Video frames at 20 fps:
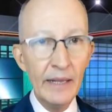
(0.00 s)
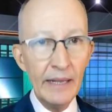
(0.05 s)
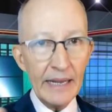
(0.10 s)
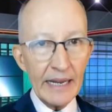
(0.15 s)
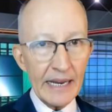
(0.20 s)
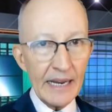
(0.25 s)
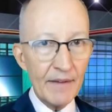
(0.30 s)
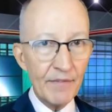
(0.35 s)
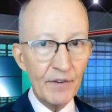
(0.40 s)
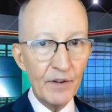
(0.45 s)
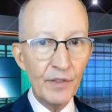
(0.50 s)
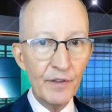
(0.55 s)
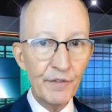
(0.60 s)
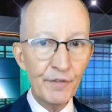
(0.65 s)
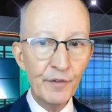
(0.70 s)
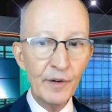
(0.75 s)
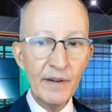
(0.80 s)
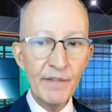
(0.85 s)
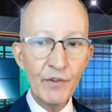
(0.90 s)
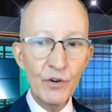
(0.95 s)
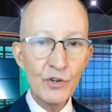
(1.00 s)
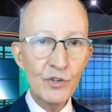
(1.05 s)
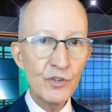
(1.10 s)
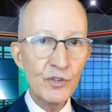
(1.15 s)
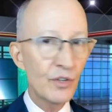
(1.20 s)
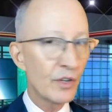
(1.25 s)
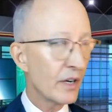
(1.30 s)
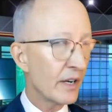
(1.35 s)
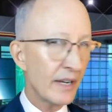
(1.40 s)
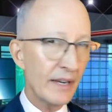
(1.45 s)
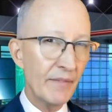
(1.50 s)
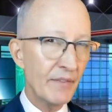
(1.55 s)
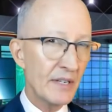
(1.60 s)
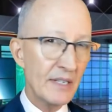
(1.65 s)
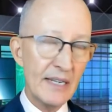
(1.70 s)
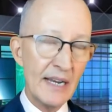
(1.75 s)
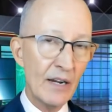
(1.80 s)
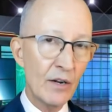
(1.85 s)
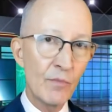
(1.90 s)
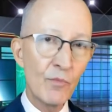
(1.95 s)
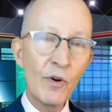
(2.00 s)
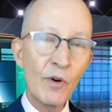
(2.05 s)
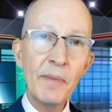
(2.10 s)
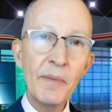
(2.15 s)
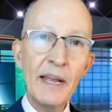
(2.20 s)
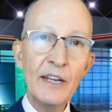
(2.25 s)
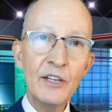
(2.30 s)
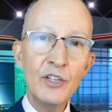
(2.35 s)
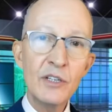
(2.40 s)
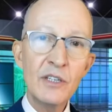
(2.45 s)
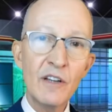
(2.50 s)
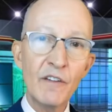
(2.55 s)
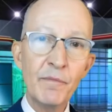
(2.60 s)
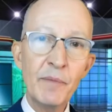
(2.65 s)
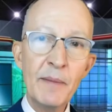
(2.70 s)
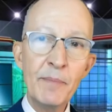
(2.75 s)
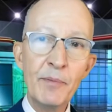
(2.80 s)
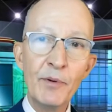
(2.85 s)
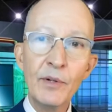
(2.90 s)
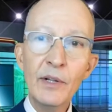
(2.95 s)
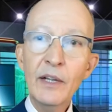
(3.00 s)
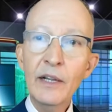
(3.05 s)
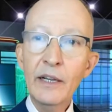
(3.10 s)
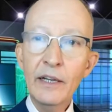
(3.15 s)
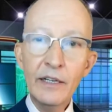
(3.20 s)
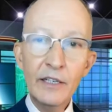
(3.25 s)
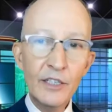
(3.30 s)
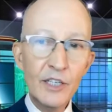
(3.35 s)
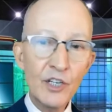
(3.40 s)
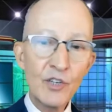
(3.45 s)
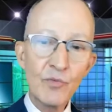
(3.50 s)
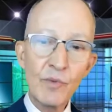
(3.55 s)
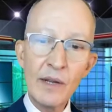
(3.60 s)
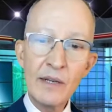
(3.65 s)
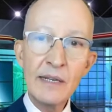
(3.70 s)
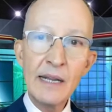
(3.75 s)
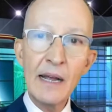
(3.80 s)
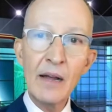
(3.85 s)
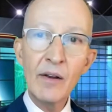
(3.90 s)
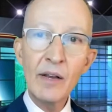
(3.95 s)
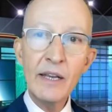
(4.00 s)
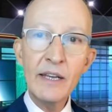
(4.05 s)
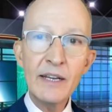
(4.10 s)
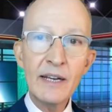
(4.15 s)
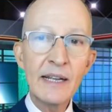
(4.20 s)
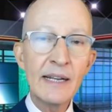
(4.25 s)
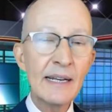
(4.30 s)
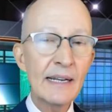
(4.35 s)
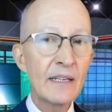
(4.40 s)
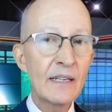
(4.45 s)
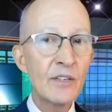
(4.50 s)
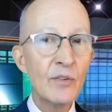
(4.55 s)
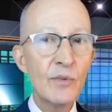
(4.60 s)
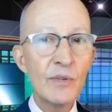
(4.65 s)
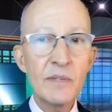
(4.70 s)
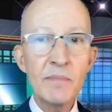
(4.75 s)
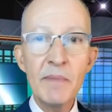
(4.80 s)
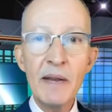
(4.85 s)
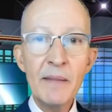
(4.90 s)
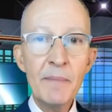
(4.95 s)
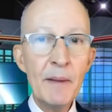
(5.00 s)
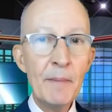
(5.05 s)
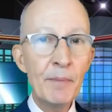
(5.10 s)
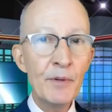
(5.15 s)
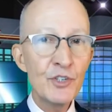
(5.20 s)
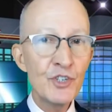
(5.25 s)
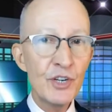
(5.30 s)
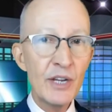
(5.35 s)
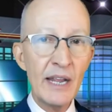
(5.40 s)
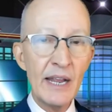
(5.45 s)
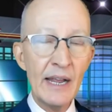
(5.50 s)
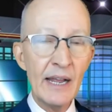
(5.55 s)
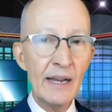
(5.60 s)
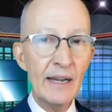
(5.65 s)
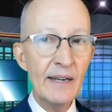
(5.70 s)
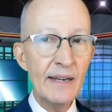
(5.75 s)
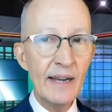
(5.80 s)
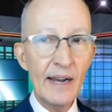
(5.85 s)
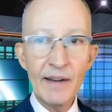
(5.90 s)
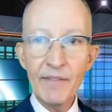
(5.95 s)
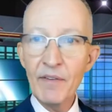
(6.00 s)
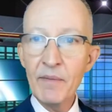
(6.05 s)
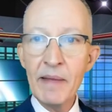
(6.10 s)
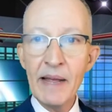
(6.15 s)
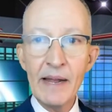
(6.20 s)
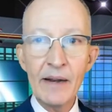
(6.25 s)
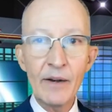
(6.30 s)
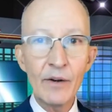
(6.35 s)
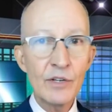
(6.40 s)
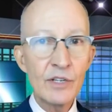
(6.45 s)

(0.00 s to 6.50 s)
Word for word: Even on the free version, they're going to give you 10 or more pages of people. You just run down and you connect to as many people as you can. None of it matters.